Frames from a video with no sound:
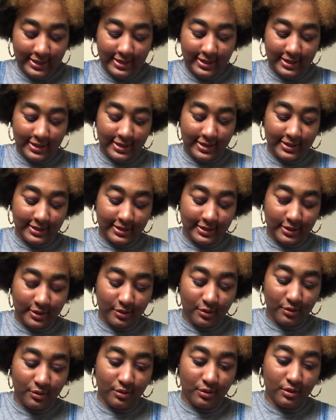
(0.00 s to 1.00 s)
And
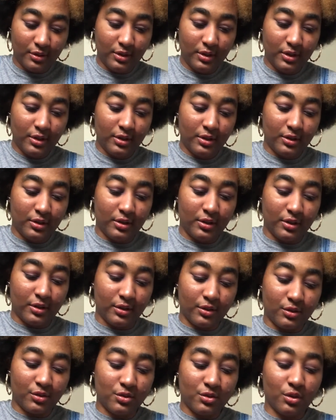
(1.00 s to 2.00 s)
then
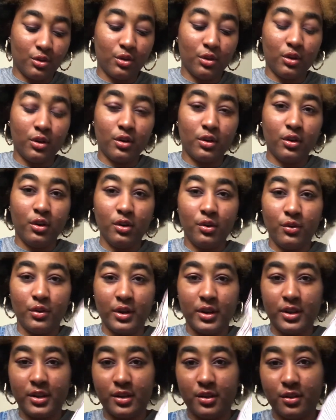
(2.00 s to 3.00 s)
Solar right
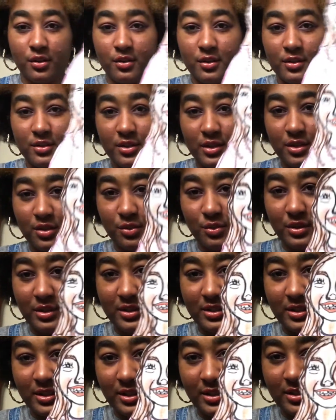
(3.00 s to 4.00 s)
here, this is like
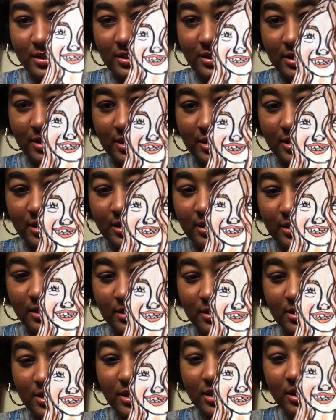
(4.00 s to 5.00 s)
2016.
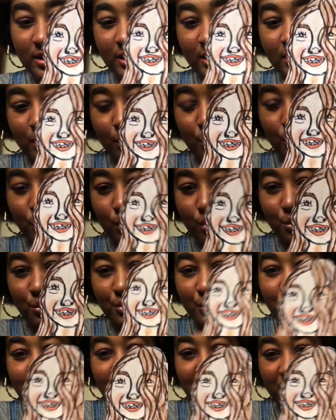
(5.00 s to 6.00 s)
See like the
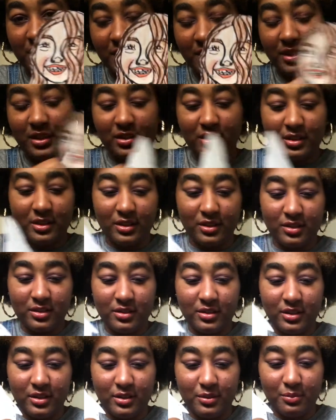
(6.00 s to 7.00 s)
boobs, nothing, it's
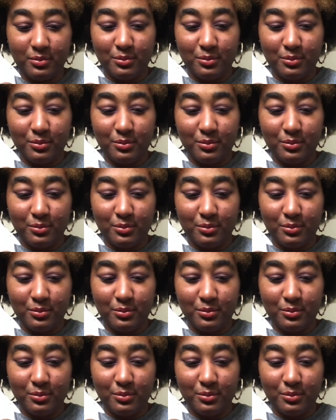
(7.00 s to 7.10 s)
like